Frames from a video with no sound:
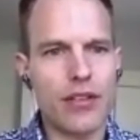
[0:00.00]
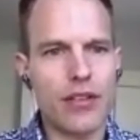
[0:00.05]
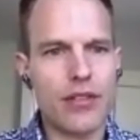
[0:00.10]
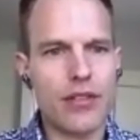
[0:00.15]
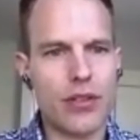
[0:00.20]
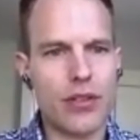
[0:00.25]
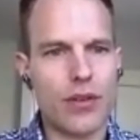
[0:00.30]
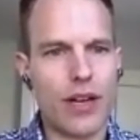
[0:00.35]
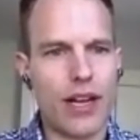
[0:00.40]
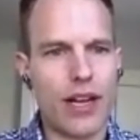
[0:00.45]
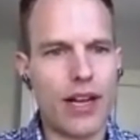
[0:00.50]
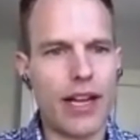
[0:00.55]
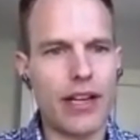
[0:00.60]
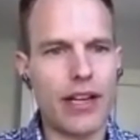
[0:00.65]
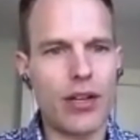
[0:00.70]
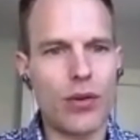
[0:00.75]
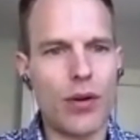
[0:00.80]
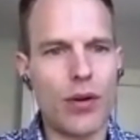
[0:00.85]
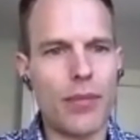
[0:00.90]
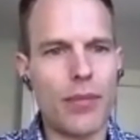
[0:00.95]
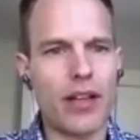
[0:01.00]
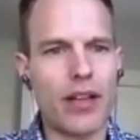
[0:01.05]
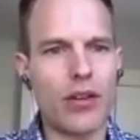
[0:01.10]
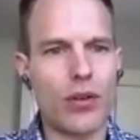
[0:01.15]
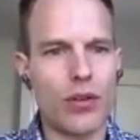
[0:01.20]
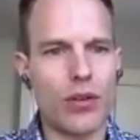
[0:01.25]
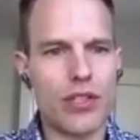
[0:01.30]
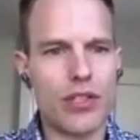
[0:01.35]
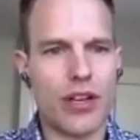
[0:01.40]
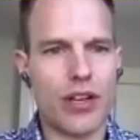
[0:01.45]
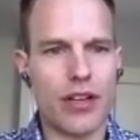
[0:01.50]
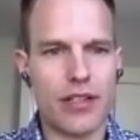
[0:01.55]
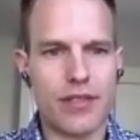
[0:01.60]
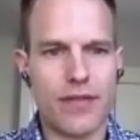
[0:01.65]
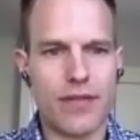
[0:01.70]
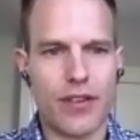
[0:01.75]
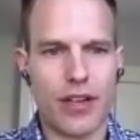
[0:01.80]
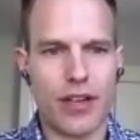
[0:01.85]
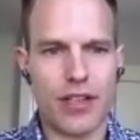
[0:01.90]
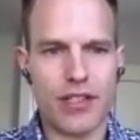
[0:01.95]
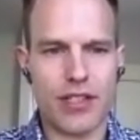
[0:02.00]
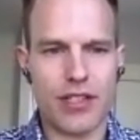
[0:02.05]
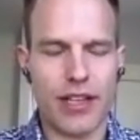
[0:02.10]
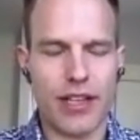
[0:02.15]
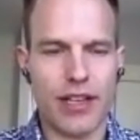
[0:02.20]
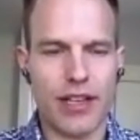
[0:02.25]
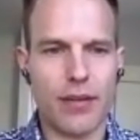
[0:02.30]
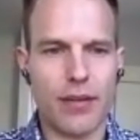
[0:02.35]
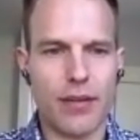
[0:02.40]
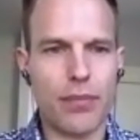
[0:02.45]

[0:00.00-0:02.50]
So I know what my goals are as far as like